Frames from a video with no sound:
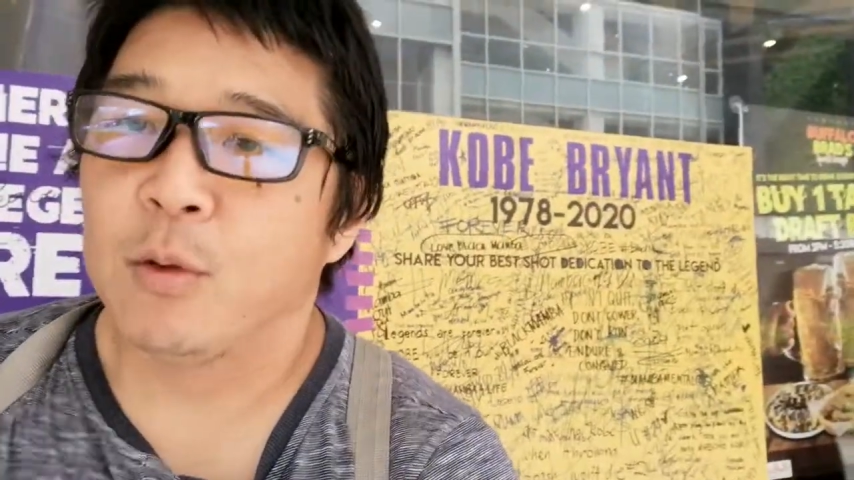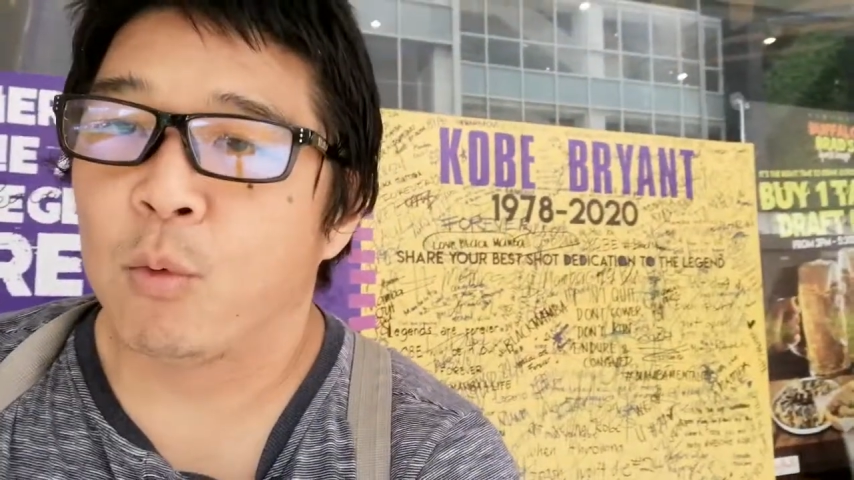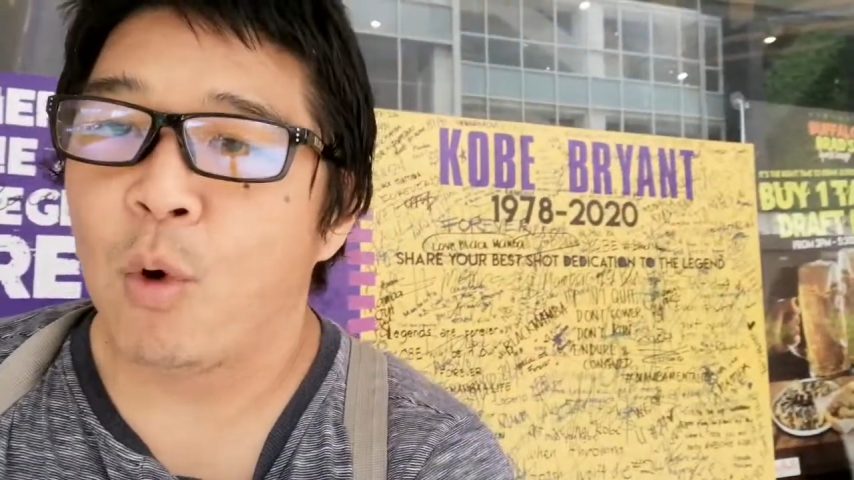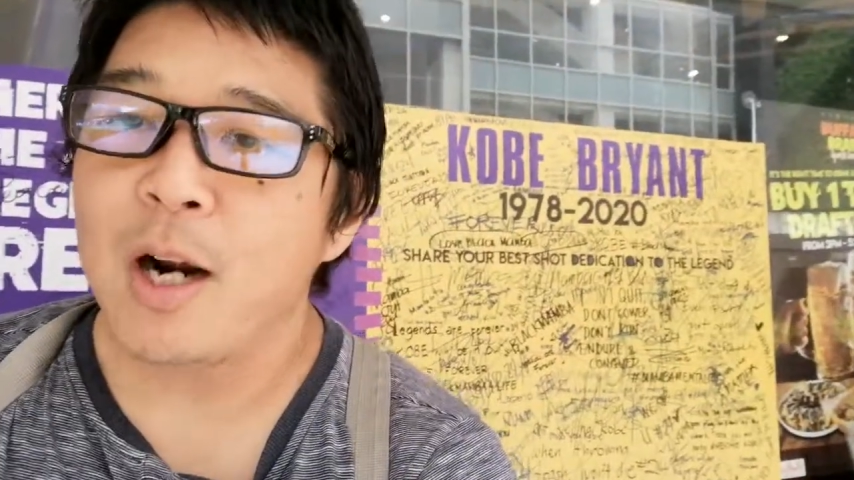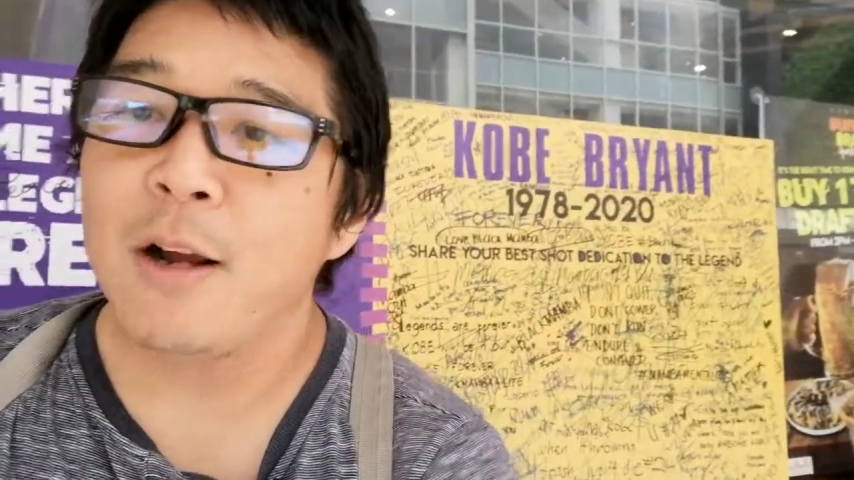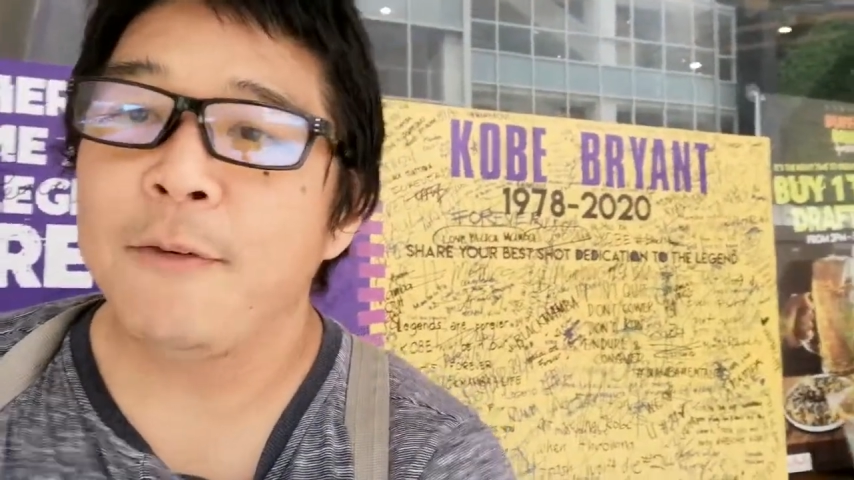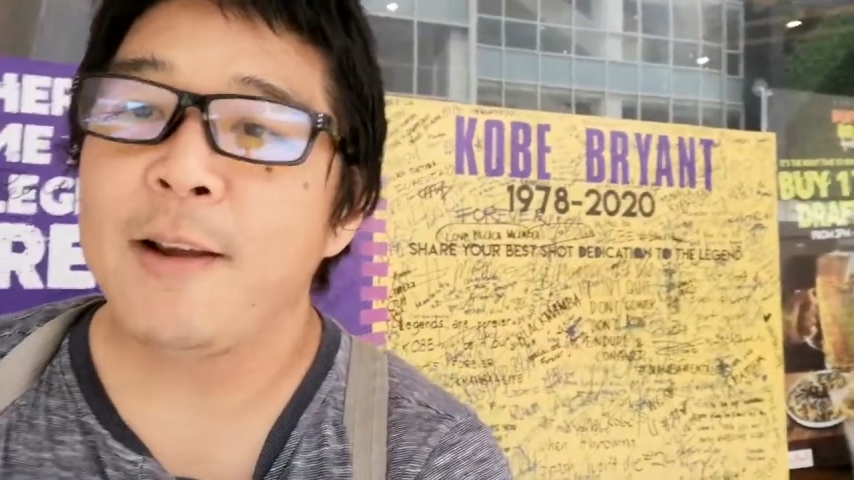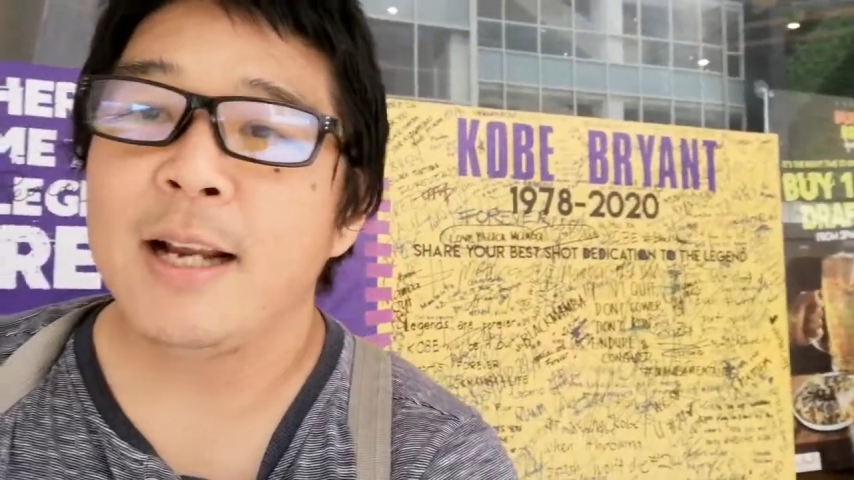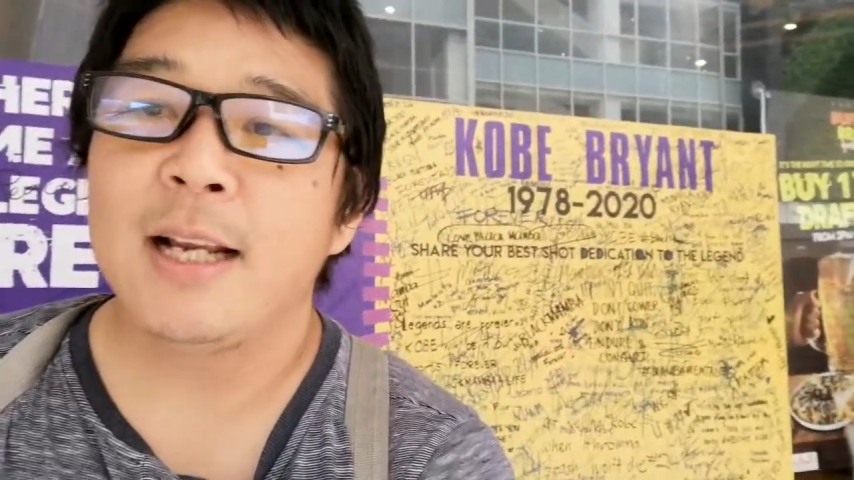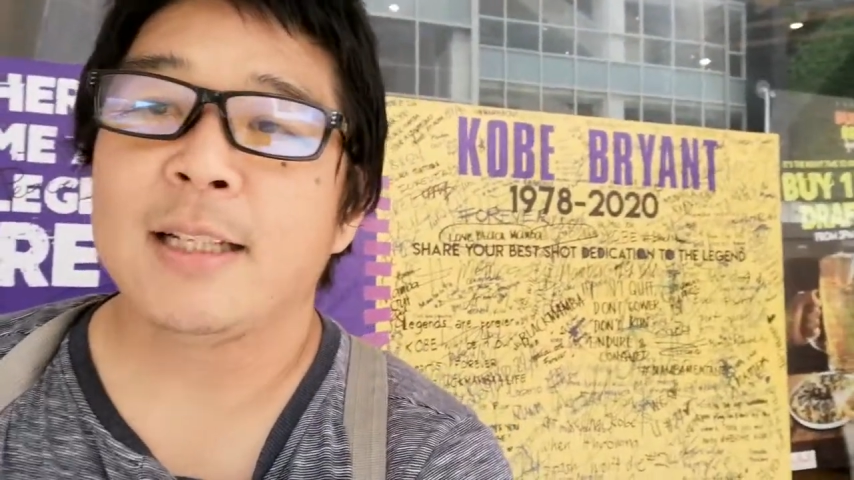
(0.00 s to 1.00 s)
one of
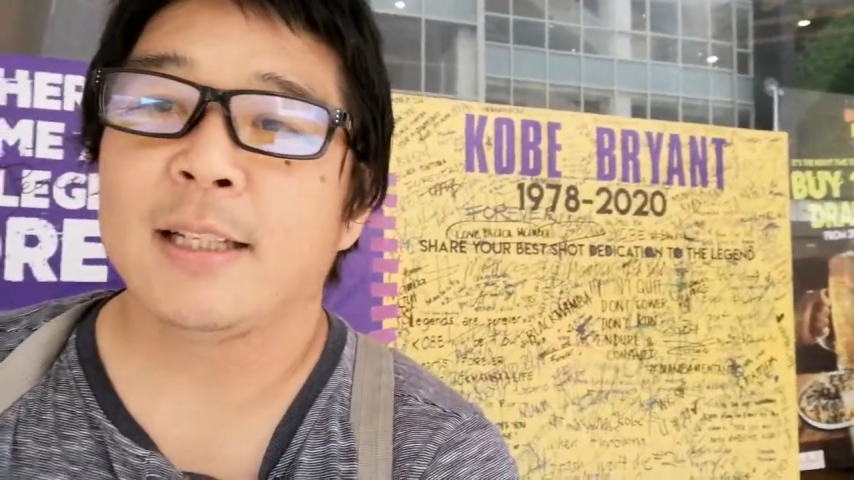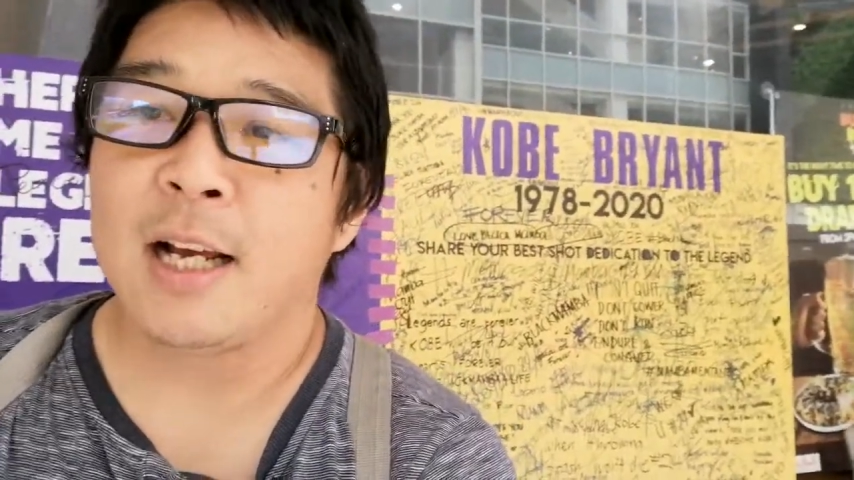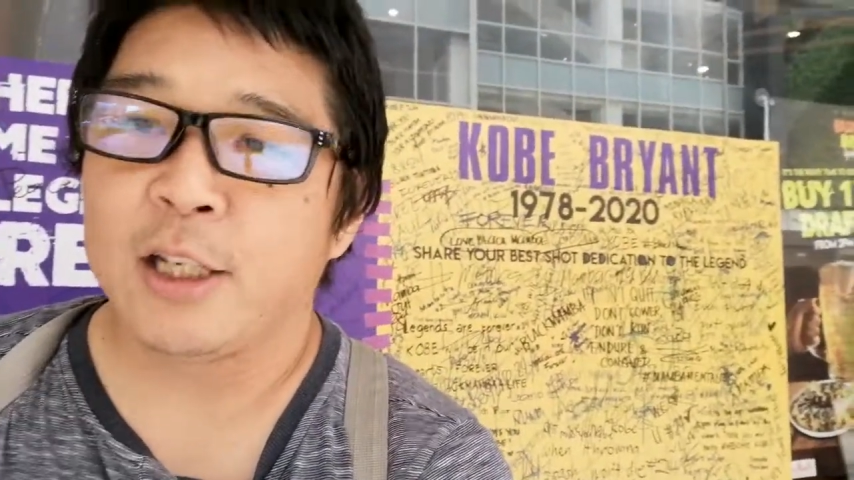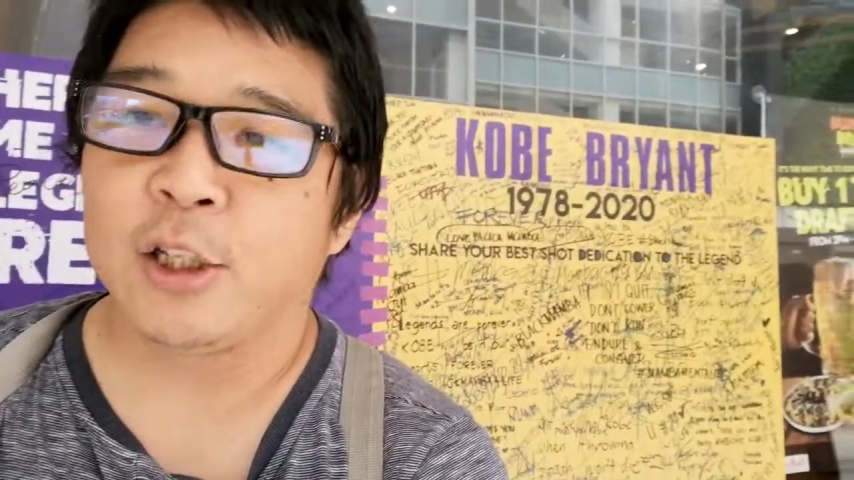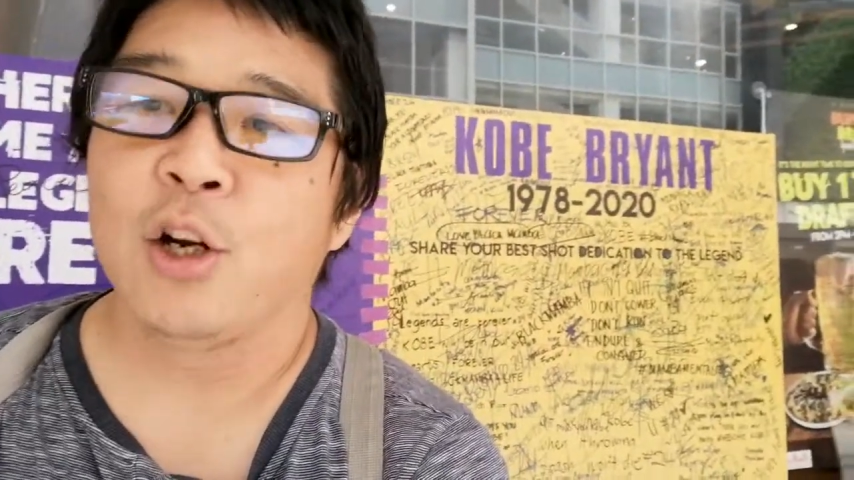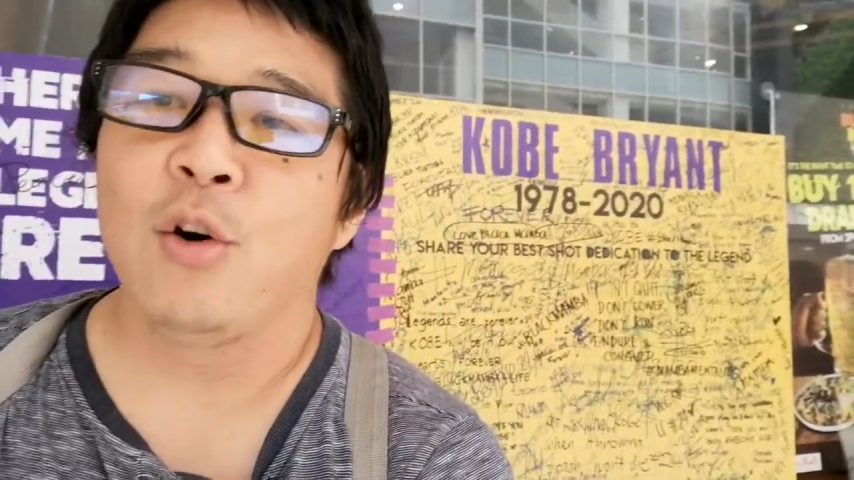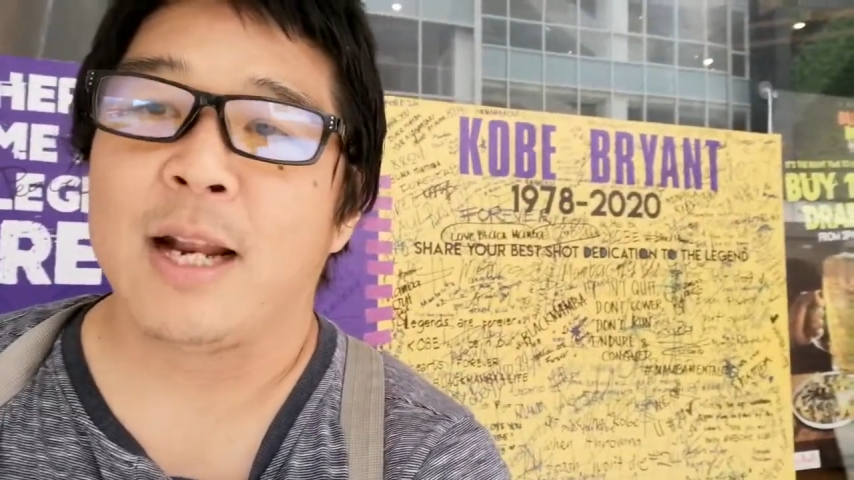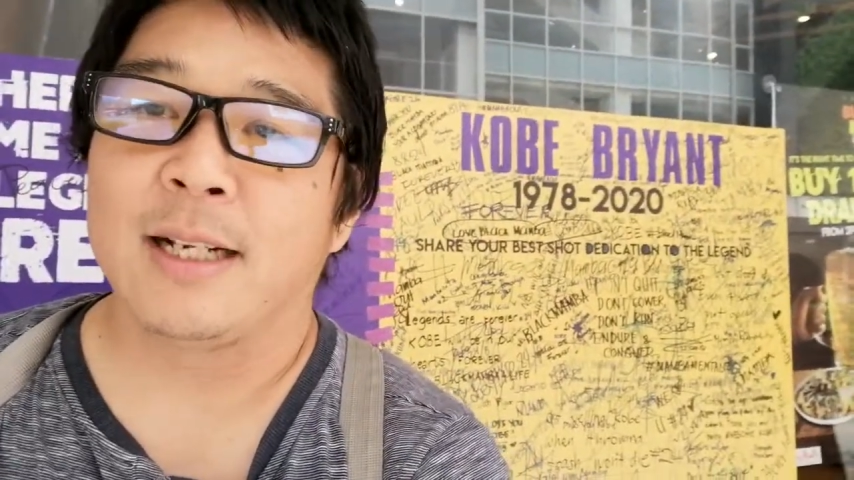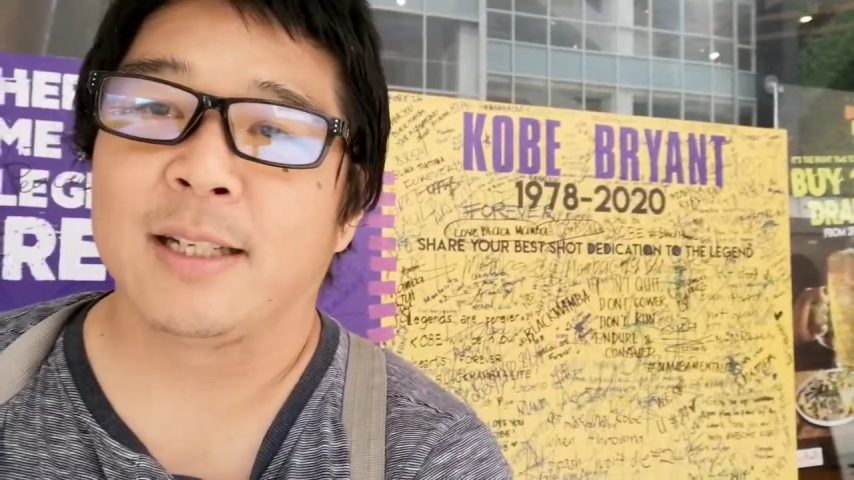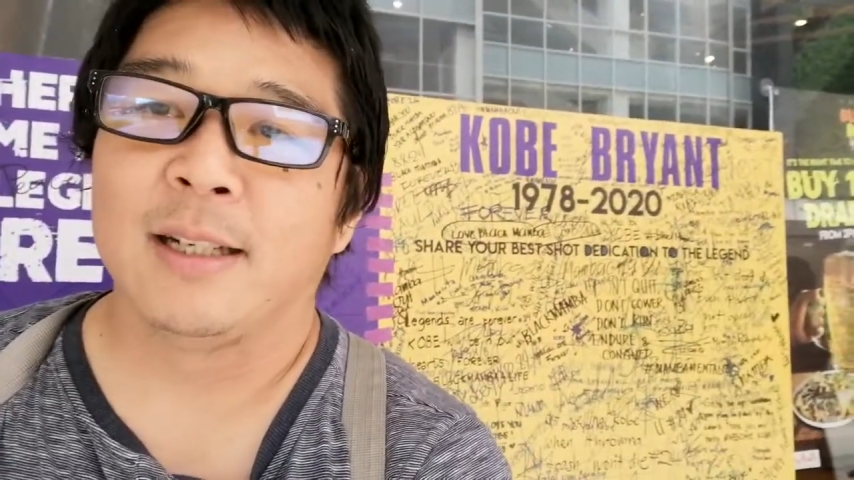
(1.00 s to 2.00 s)
his
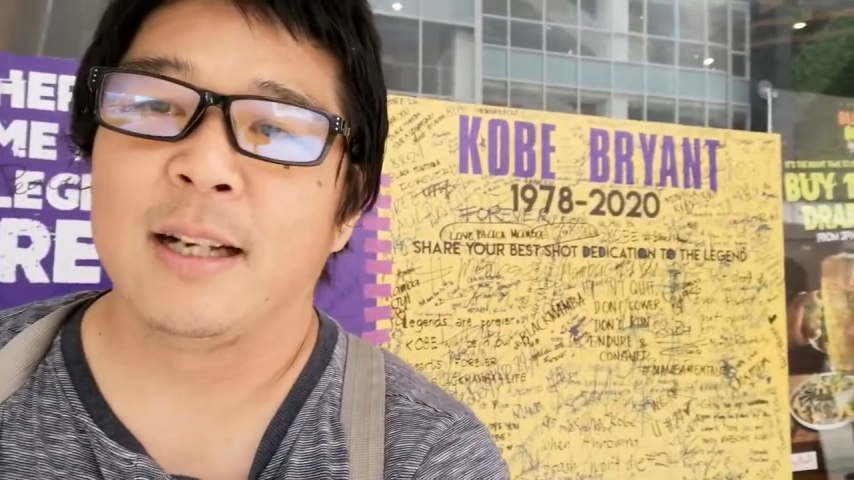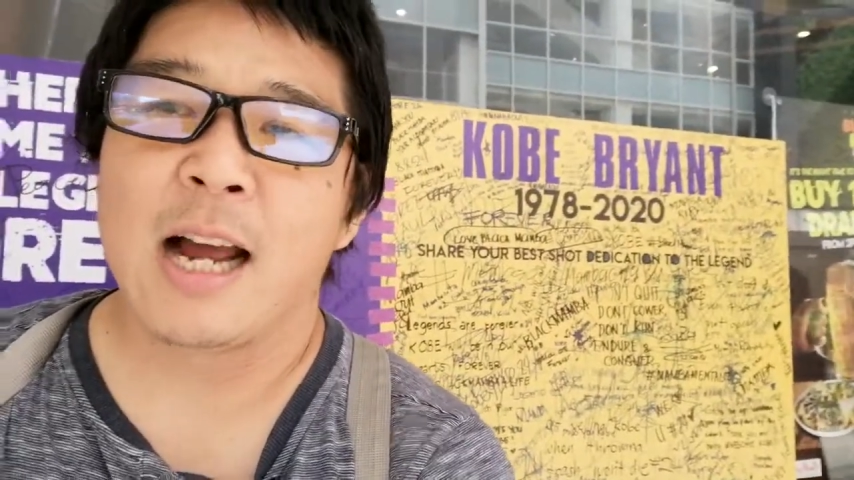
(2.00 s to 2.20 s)
students,